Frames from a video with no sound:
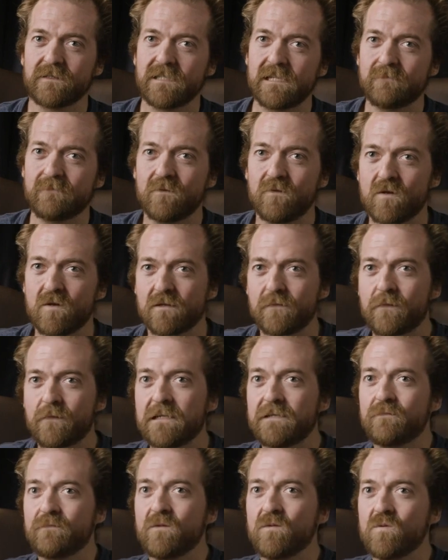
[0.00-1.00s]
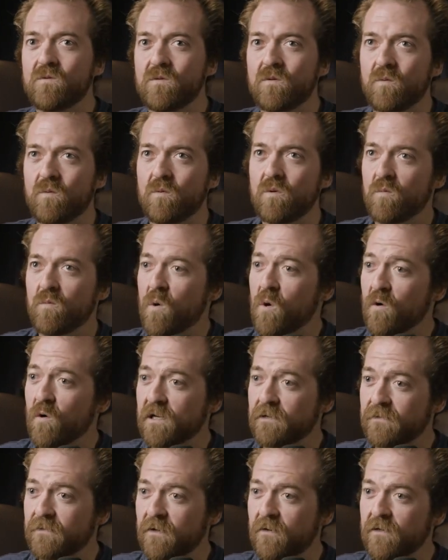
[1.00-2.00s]
For example, a lot of people were
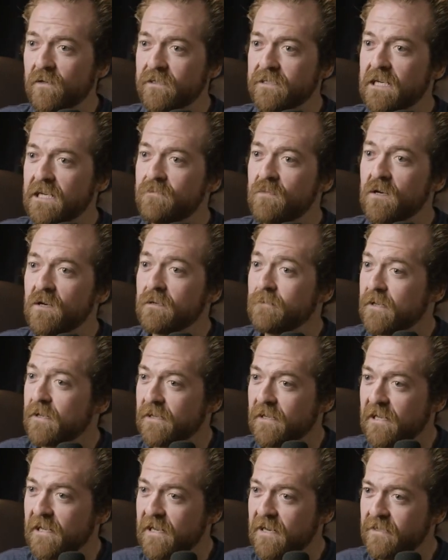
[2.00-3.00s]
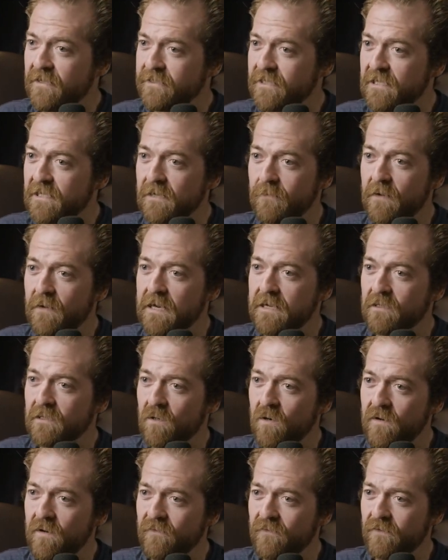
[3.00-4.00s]
worried because they might have had a house and they're paying
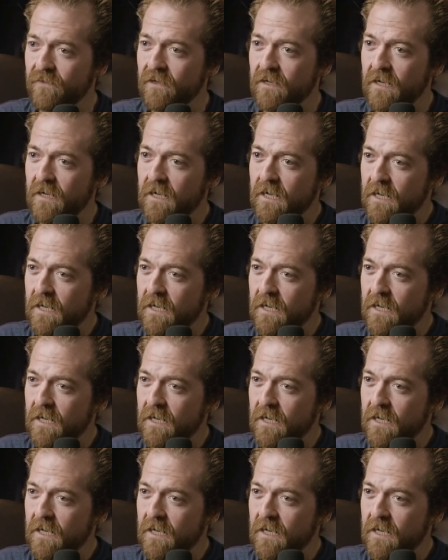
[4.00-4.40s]
it off.